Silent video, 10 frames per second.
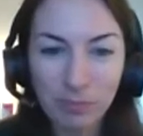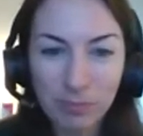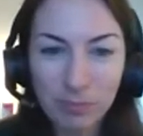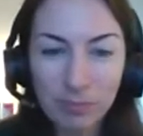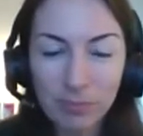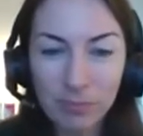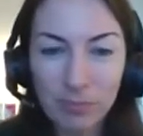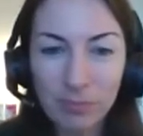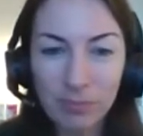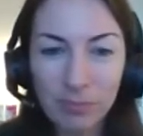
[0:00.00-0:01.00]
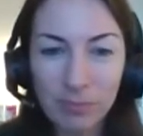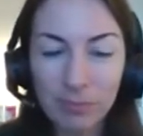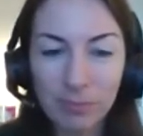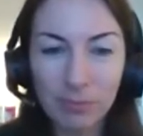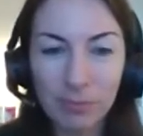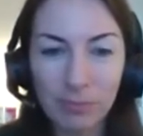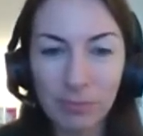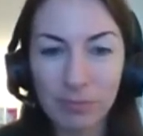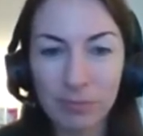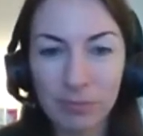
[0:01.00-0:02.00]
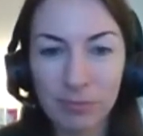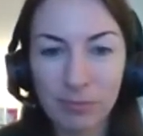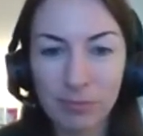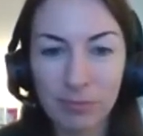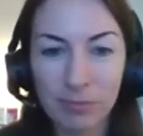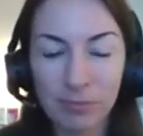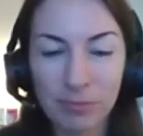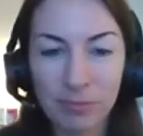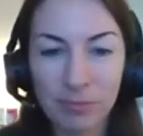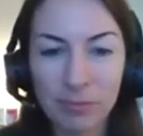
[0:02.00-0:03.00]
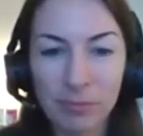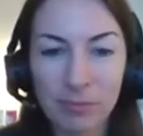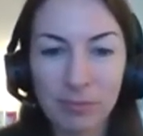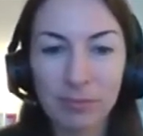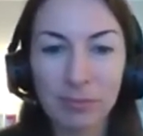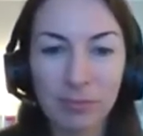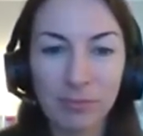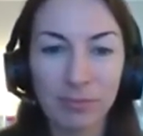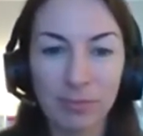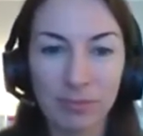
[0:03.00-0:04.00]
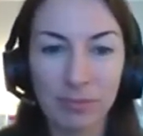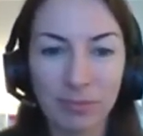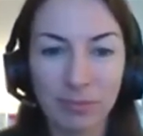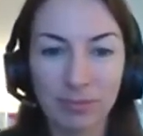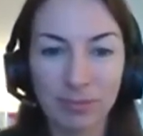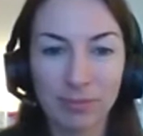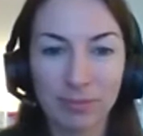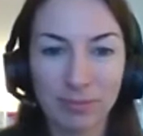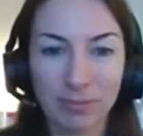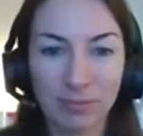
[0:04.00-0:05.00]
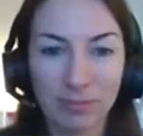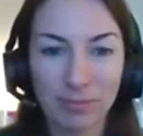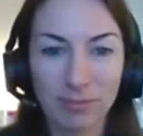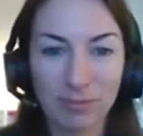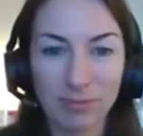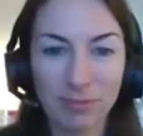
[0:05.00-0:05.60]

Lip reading: (silent)